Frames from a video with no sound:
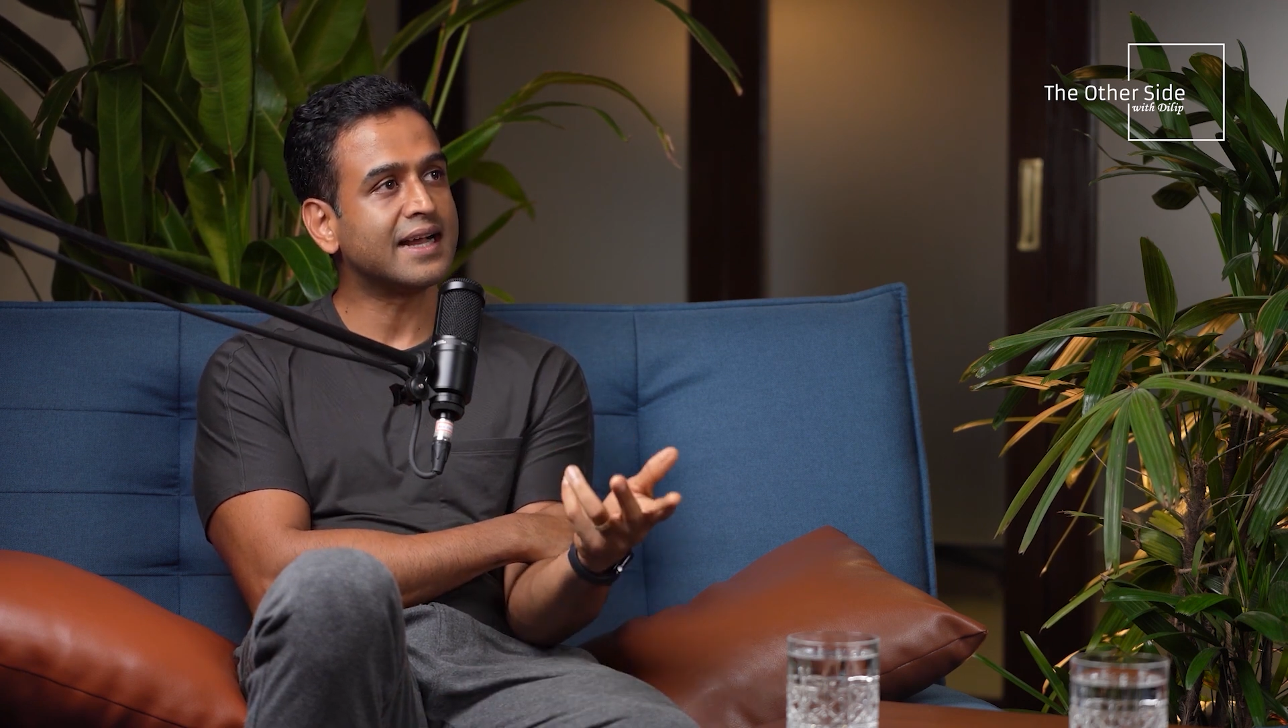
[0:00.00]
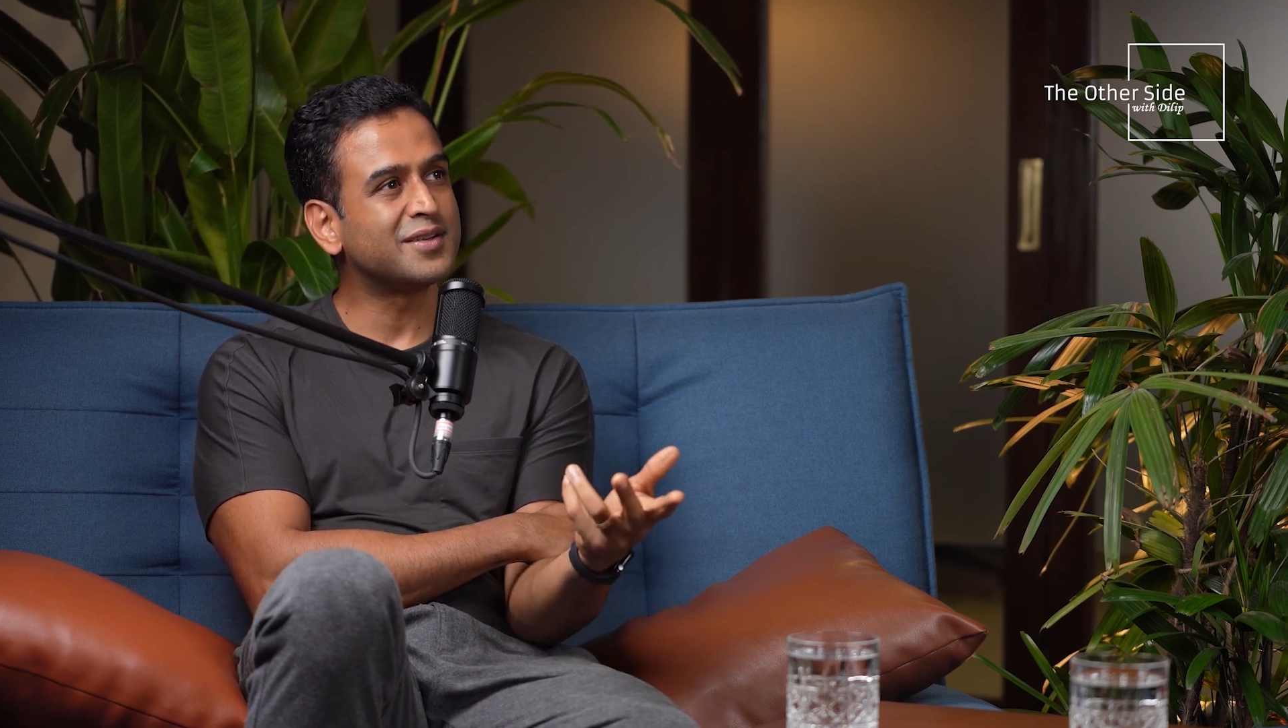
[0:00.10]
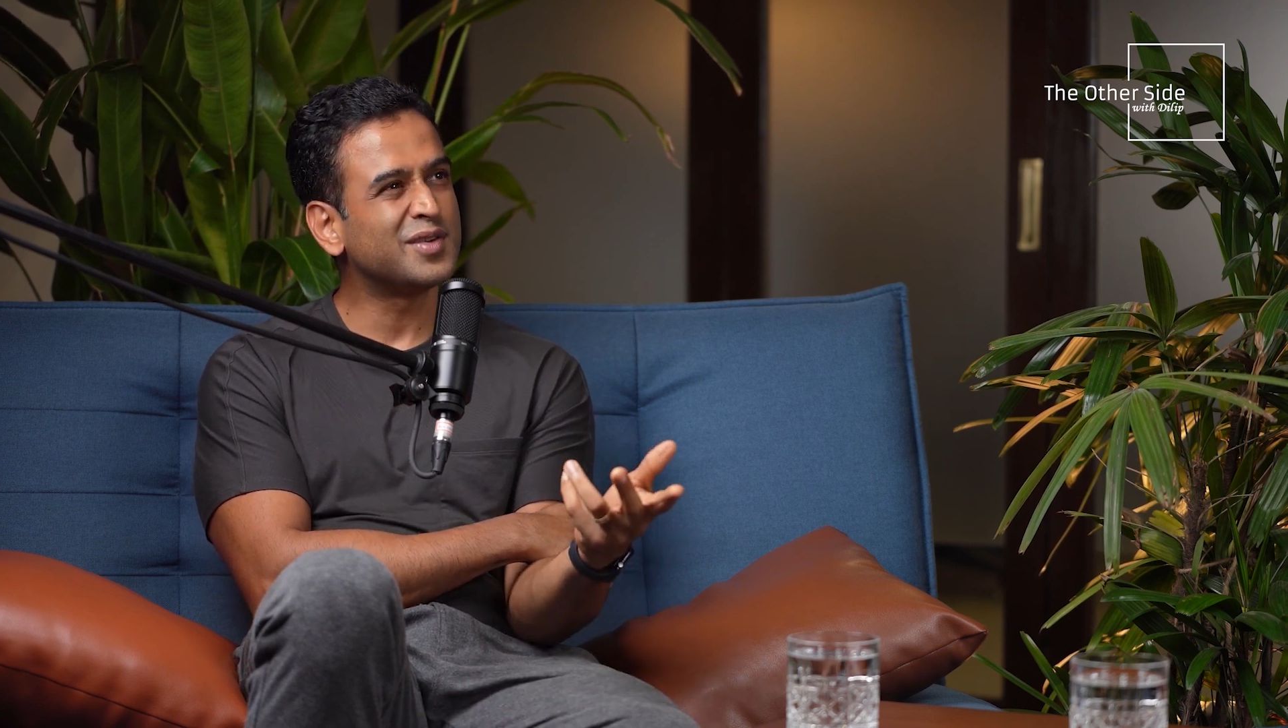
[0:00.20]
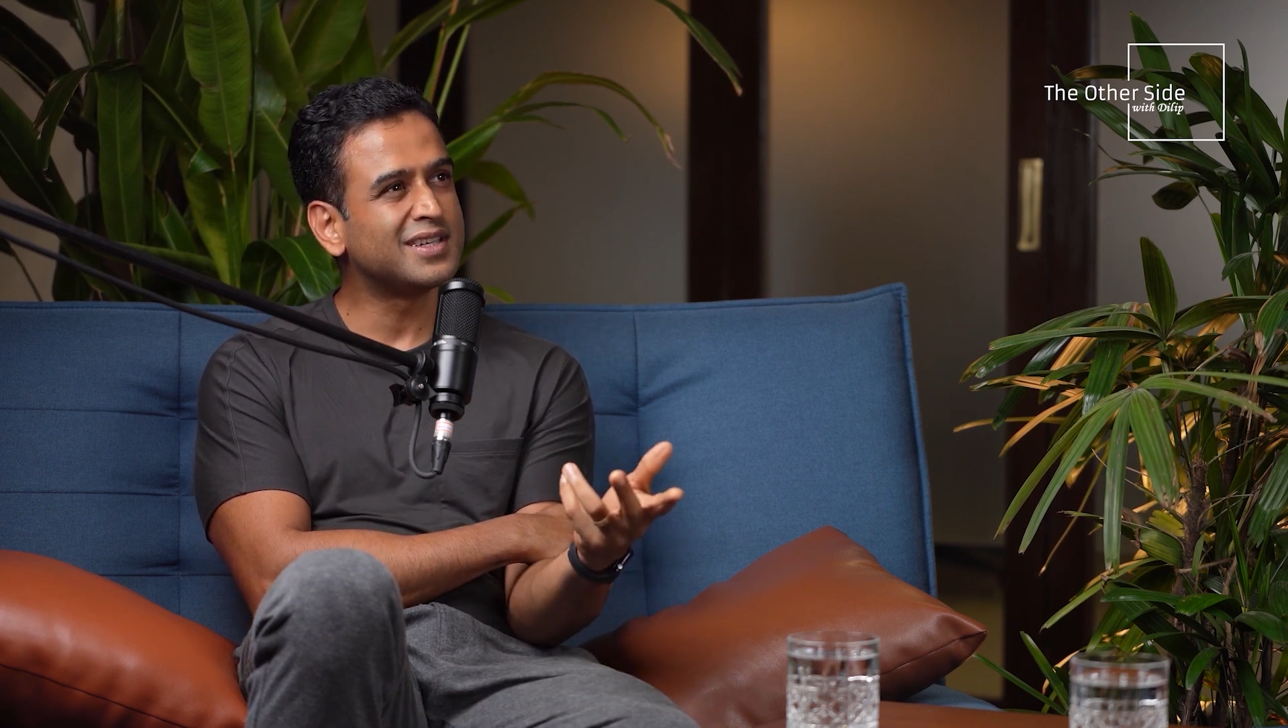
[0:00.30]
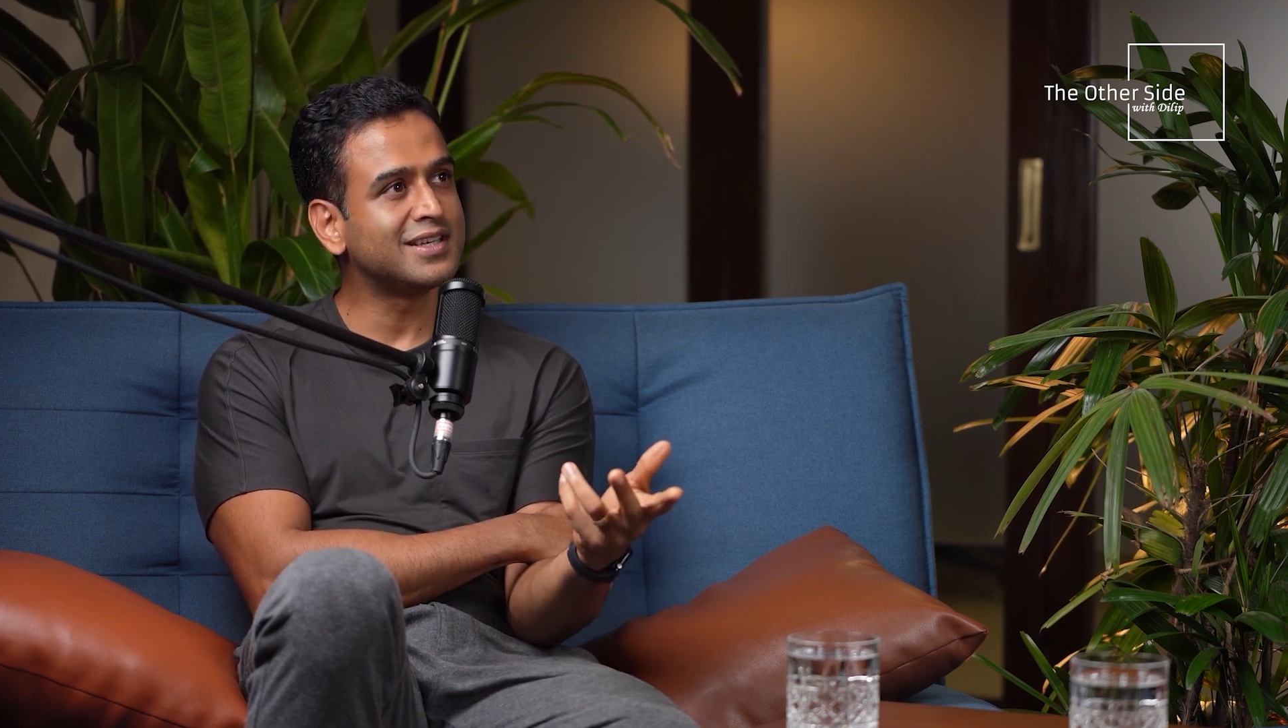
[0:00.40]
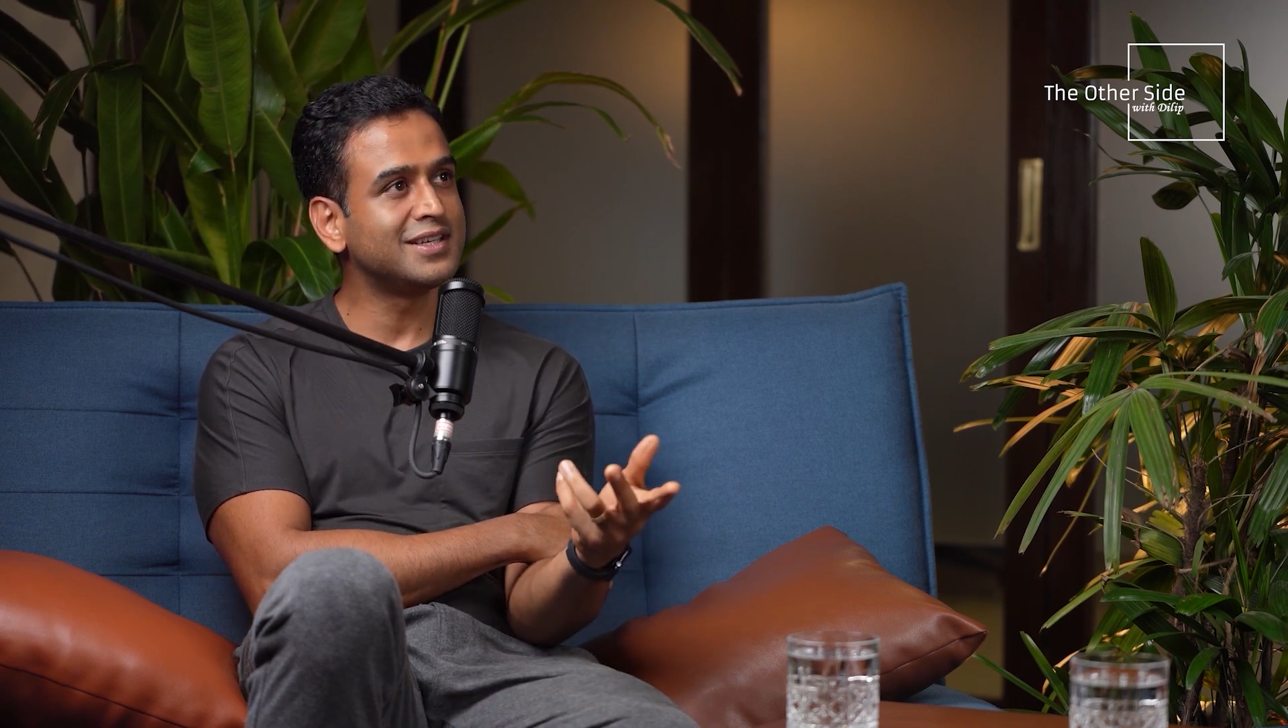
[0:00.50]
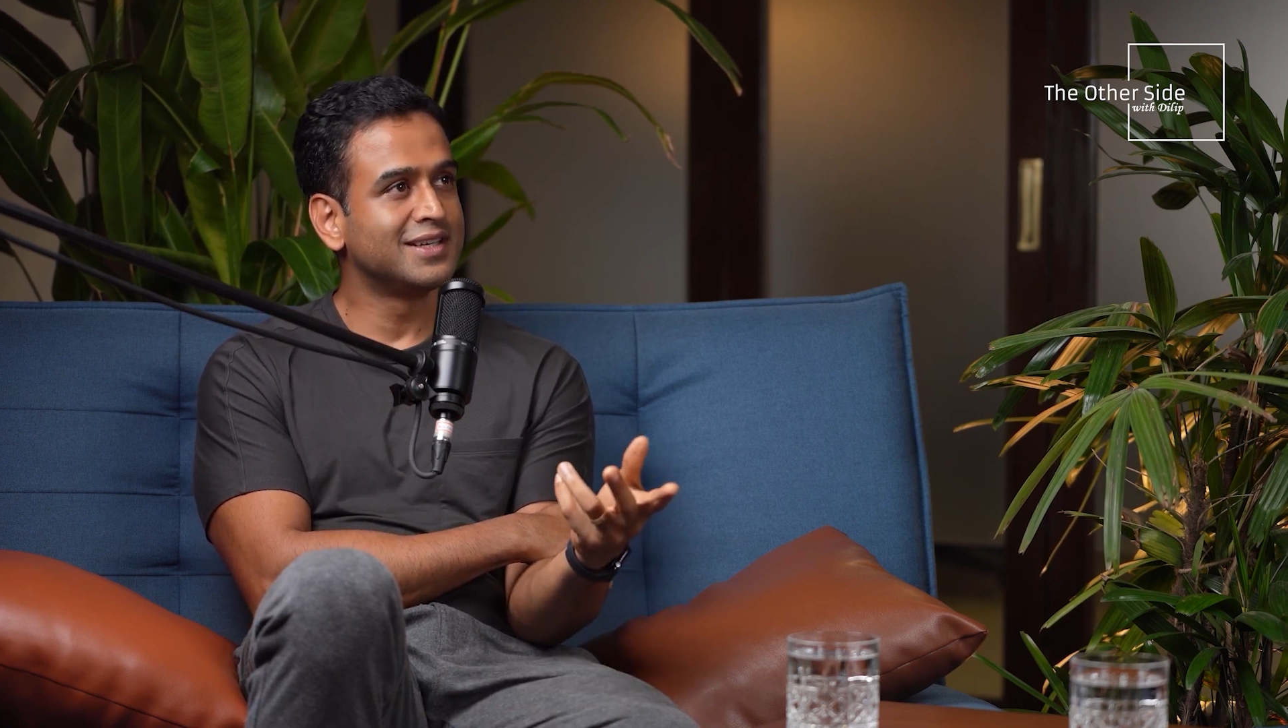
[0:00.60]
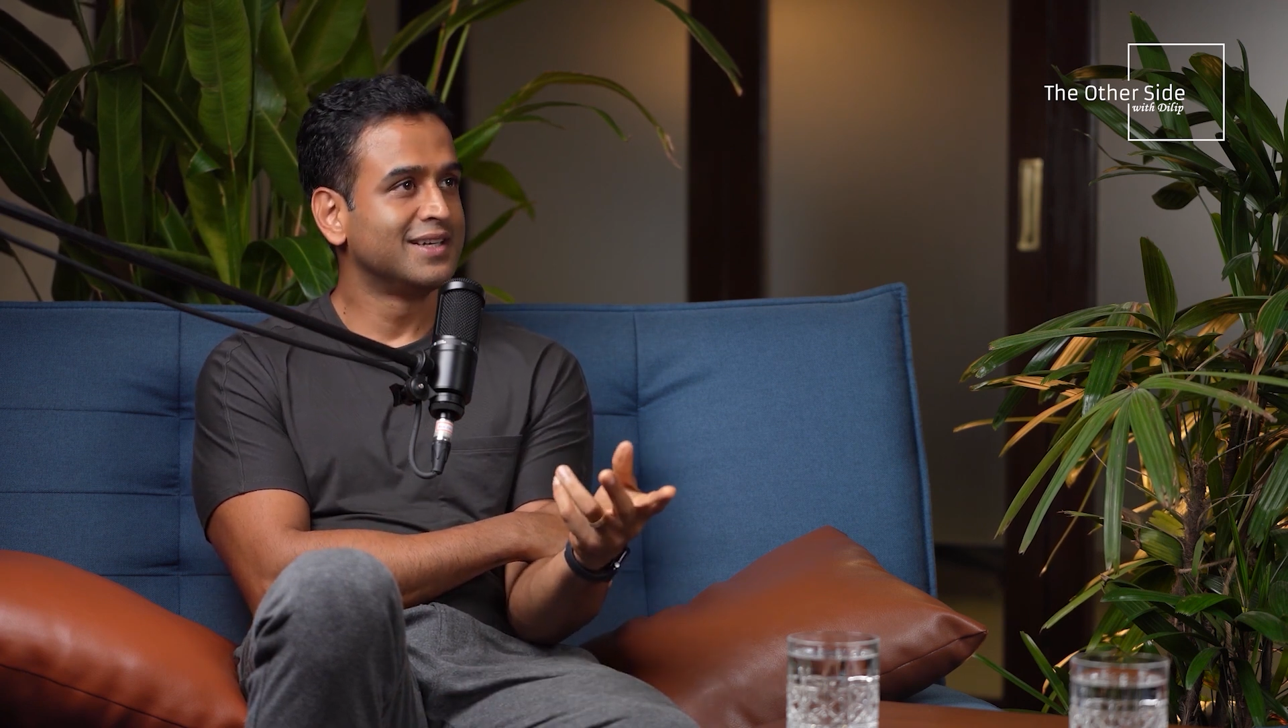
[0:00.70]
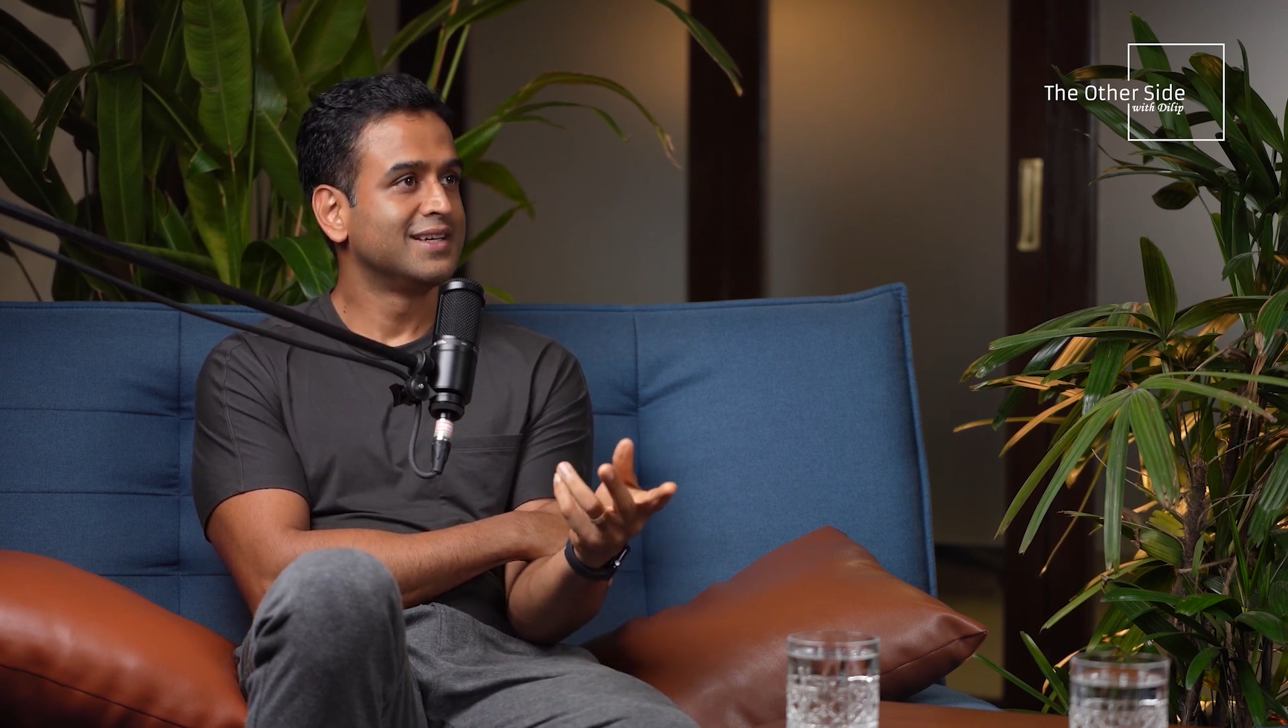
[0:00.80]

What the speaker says: activity,